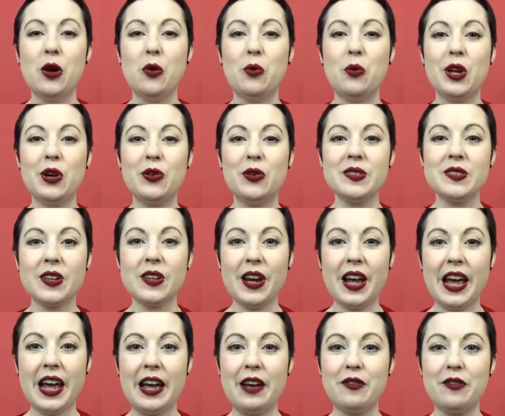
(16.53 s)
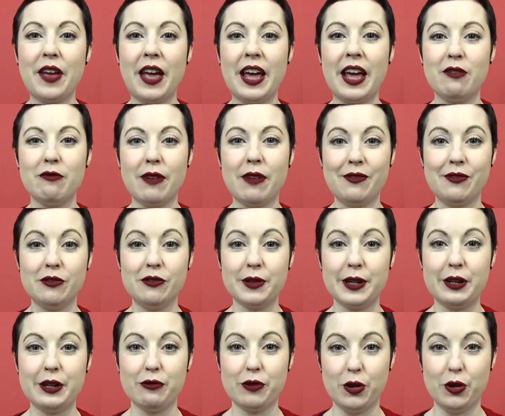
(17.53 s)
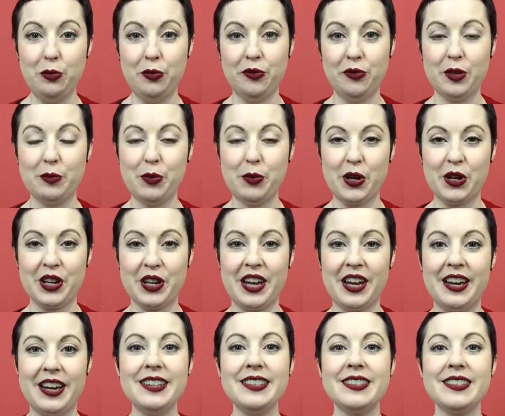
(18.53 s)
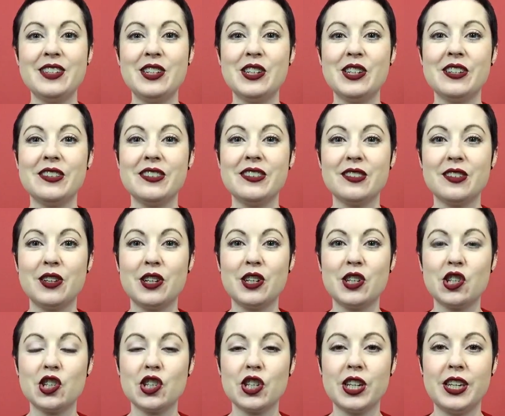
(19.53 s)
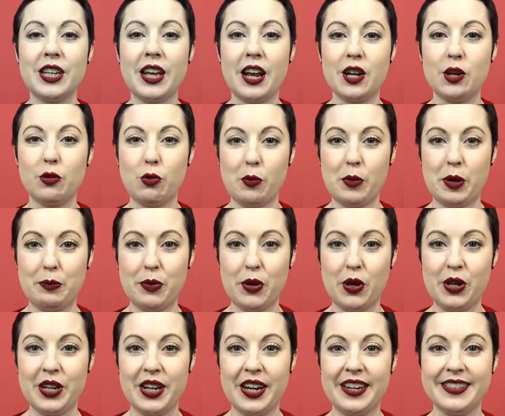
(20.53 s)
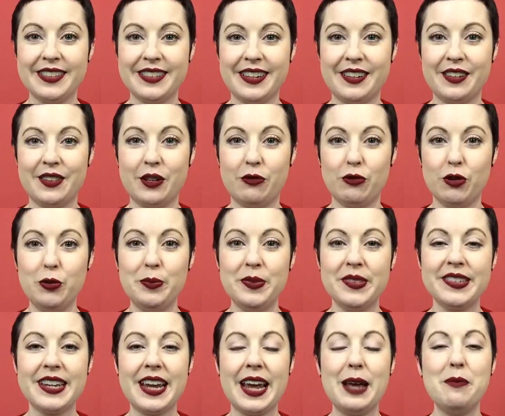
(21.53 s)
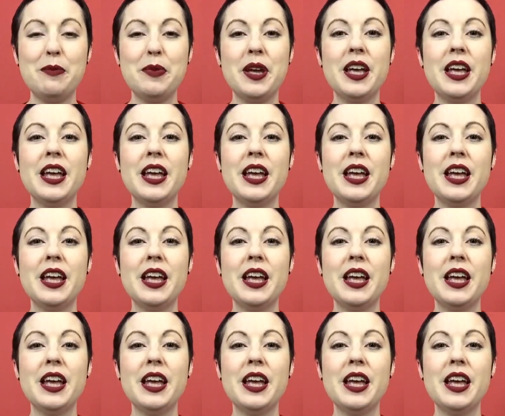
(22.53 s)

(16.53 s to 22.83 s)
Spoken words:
We also have a Ravelry group for the podcast. You can search YarnderWoman podcast under the groups tab.